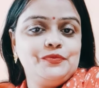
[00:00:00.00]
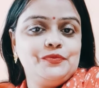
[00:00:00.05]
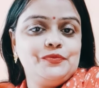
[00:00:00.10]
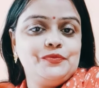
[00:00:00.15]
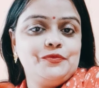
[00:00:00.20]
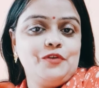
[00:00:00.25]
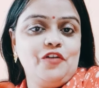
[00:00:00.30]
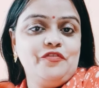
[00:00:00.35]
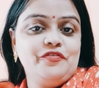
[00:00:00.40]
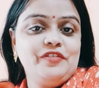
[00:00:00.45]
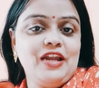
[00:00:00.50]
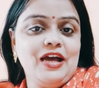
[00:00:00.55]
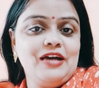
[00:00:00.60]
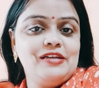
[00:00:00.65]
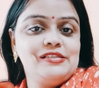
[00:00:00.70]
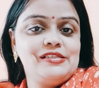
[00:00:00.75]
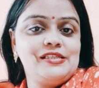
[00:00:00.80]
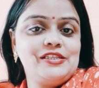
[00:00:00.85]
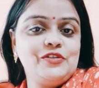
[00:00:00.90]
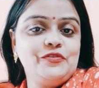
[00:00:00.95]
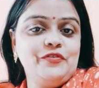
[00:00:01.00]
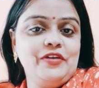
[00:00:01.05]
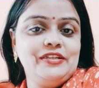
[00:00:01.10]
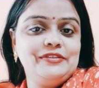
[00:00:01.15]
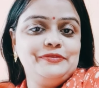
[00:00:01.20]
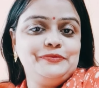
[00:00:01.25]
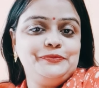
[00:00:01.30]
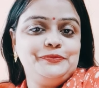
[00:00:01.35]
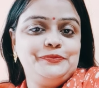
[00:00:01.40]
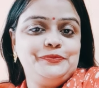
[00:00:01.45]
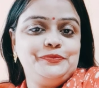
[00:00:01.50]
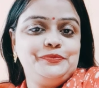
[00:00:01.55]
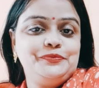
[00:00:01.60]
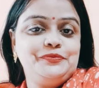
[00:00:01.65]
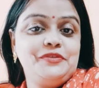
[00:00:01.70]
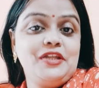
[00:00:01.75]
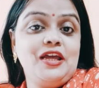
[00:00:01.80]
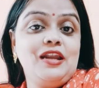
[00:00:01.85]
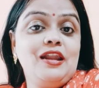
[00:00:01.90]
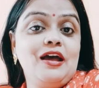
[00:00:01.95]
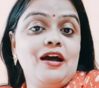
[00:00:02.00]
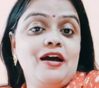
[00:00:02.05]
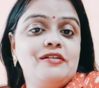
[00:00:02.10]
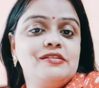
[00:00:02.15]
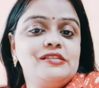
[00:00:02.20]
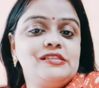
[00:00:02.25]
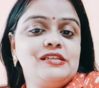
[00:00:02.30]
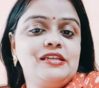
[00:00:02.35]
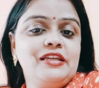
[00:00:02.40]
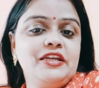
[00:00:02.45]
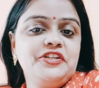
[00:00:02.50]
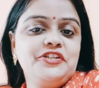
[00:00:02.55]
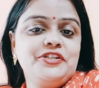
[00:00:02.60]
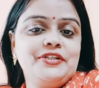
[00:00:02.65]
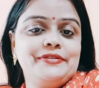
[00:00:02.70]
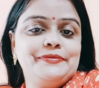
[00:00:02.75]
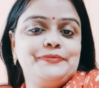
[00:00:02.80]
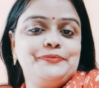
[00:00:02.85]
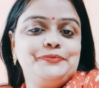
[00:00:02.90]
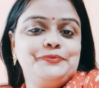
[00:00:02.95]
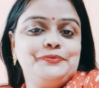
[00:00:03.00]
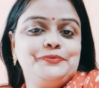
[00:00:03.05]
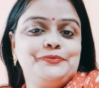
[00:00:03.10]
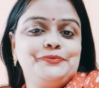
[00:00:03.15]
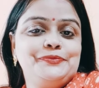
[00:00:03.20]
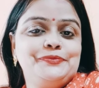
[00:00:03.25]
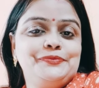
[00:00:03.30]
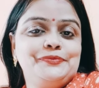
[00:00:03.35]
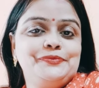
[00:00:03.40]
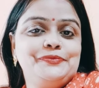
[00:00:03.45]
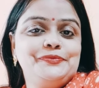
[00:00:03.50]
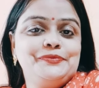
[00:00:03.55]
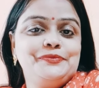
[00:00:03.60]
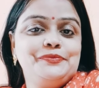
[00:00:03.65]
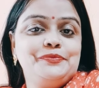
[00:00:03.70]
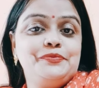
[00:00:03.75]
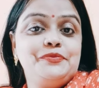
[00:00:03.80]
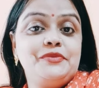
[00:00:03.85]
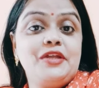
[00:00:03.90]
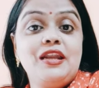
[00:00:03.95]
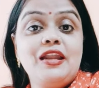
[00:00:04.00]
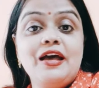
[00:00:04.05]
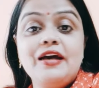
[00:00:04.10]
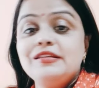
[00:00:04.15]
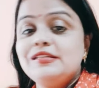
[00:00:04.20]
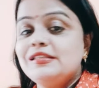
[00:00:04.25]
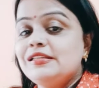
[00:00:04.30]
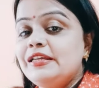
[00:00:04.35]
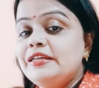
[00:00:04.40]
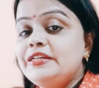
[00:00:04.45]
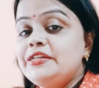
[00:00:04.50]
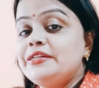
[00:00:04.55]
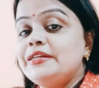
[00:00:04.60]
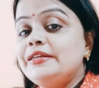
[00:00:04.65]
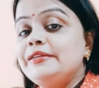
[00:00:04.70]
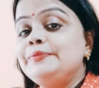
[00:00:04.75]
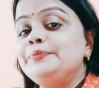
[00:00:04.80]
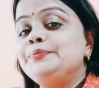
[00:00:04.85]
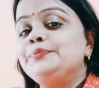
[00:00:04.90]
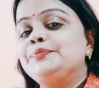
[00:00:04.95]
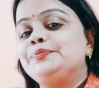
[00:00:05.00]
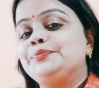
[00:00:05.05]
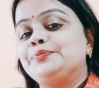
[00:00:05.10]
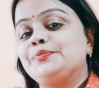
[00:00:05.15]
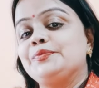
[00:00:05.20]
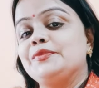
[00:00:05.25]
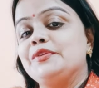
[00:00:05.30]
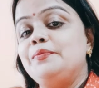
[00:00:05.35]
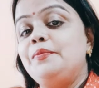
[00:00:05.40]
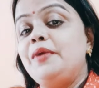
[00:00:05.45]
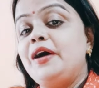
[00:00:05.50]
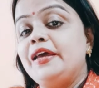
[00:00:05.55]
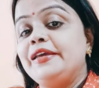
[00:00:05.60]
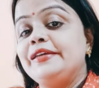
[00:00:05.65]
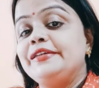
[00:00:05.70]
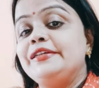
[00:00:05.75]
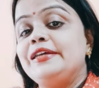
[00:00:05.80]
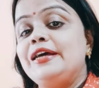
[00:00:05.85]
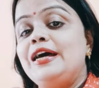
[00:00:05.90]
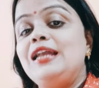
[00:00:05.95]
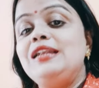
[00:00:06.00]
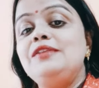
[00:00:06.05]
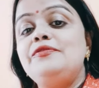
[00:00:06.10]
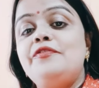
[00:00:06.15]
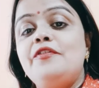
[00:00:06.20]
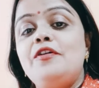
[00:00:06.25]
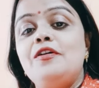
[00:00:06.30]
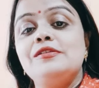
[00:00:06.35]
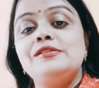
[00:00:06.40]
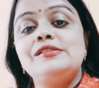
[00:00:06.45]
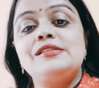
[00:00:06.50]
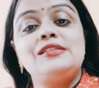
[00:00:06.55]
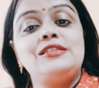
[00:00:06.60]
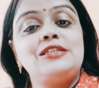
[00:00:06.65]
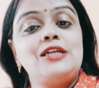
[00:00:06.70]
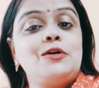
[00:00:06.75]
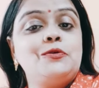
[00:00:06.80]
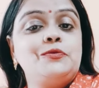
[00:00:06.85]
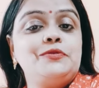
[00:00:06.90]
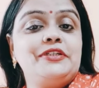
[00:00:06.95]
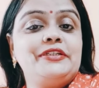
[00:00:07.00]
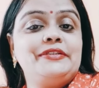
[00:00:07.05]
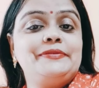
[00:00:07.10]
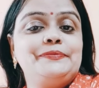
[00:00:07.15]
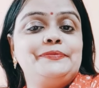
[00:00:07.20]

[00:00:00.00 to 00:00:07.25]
of class 12, The Last Lesson. The Last Lesson by Alphonse Daudet.